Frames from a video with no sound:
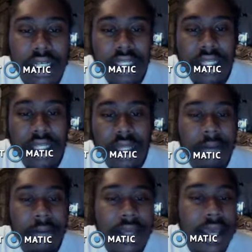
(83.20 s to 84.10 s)
That might
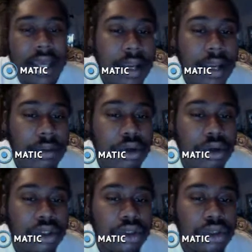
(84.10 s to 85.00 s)
be a hammer
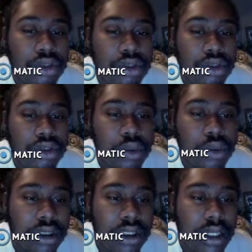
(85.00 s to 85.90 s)
or a doji. We'll
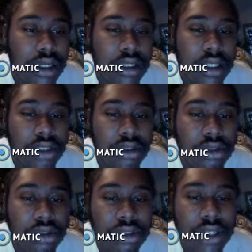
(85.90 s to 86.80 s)
see how that
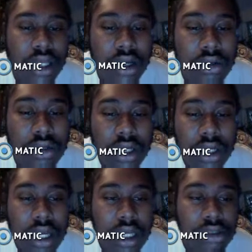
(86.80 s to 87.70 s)
turns out.
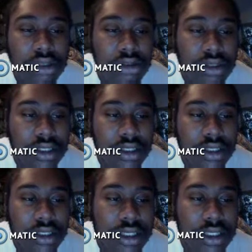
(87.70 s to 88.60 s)
As you can
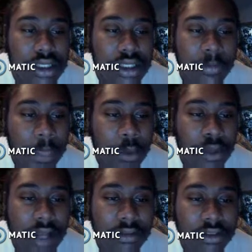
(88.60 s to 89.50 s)
see, we
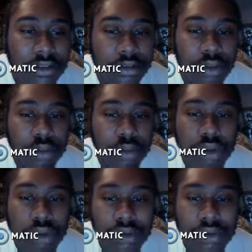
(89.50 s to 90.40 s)
have some support
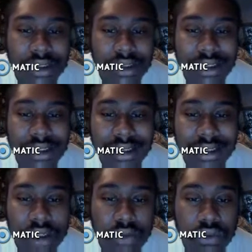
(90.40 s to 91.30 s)
resistance
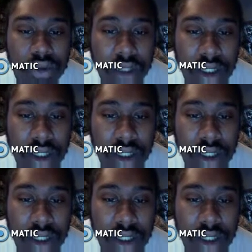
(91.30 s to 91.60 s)
level